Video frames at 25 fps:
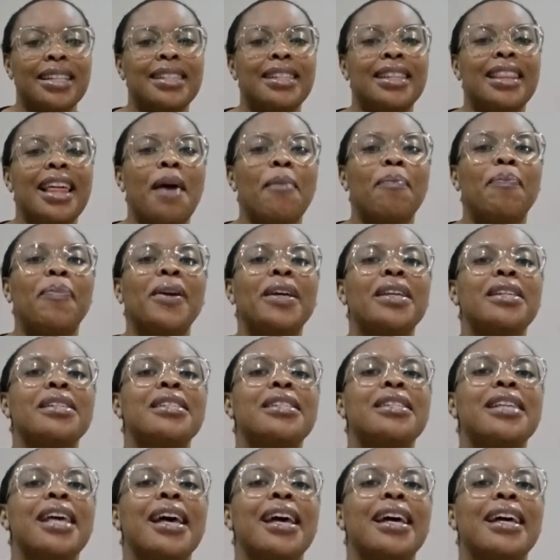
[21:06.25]
That being
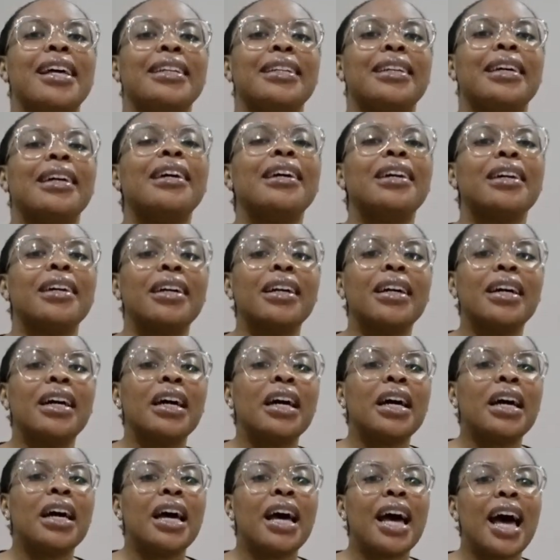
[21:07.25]
said,
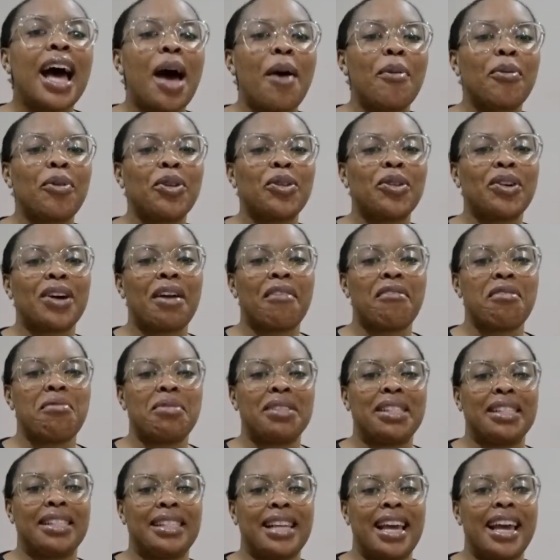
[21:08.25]
I'm going to carry my
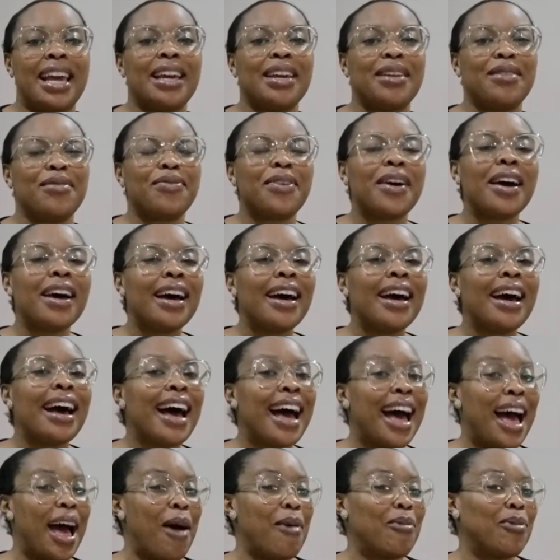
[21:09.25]
save.
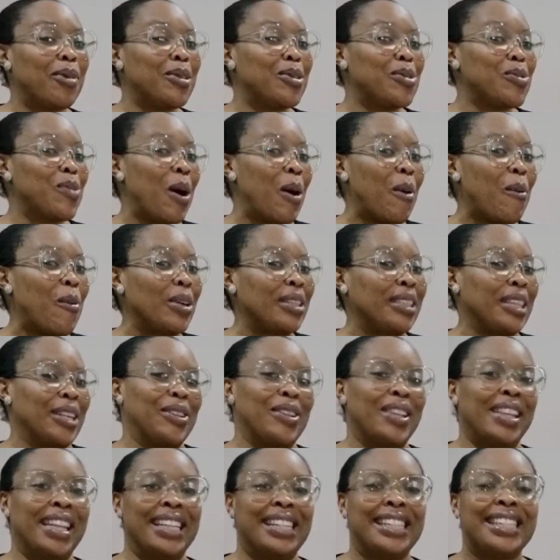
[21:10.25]
I'm going to go and watch
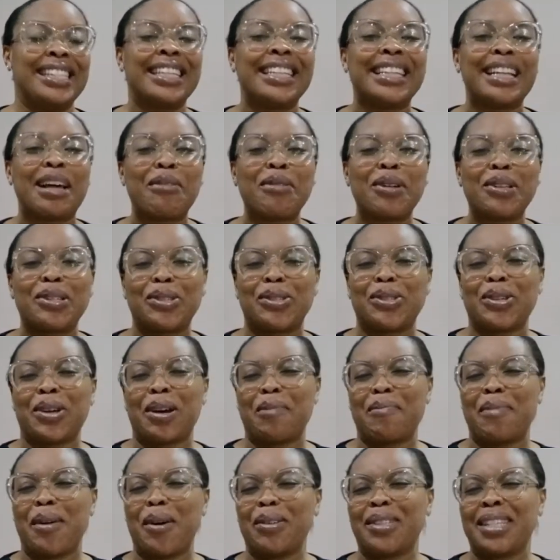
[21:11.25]
another thing that I'm going to talk
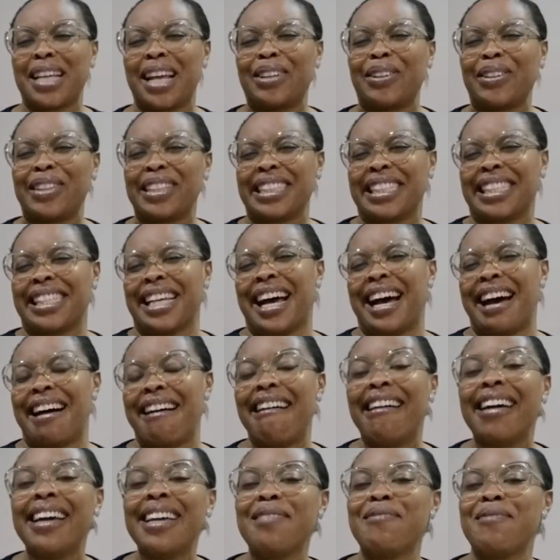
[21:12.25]
about another
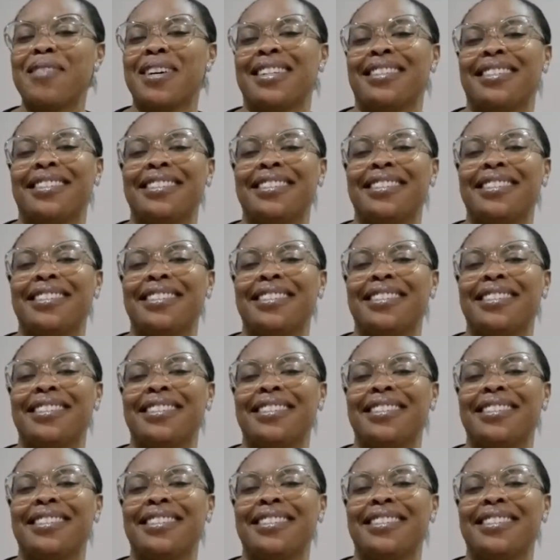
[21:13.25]
time.